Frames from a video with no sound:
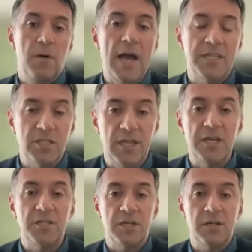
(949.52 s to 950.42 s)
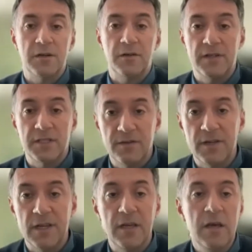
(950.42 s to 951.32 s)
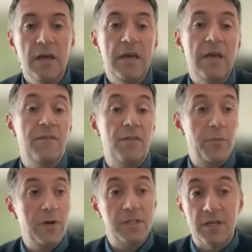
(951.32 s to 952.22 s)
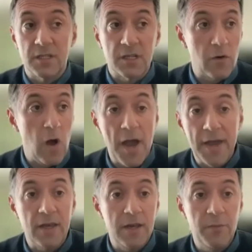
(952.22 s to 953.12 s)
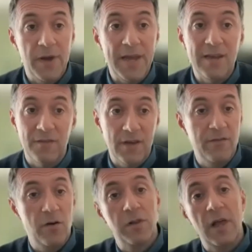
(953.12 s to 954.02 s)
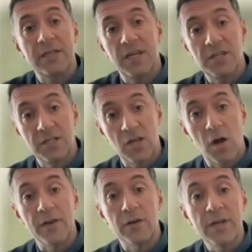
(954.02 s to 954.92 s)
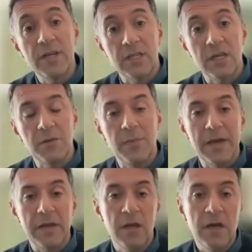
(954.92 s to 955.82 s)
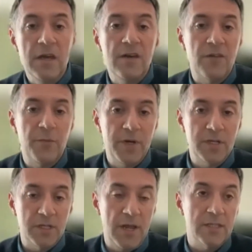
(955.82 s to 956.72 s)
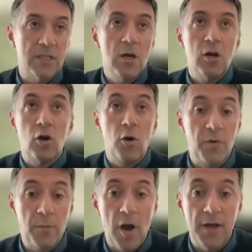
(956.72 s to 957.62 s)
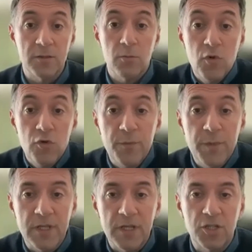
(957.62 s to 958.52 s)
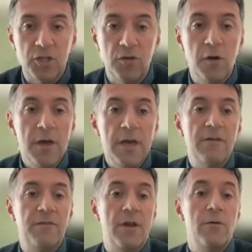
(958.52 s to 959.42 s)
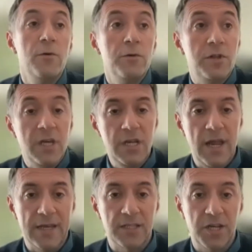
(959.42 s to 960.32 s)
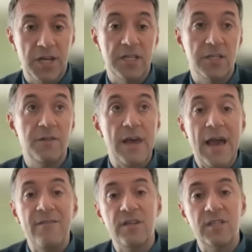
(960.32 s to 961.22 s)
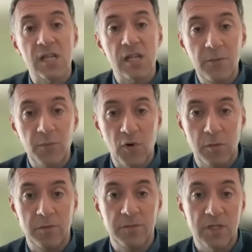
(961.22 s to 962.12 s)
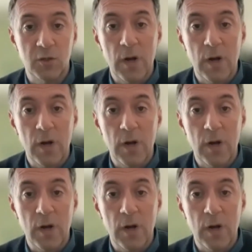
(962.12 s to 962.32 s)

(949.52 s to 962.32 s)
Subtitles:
agitation, aggressivity, if the person is crying in pain, if their vocalizations are increasing in pain, if the person has compromised movement issue, if their routine has changed, if they're having sleep problems as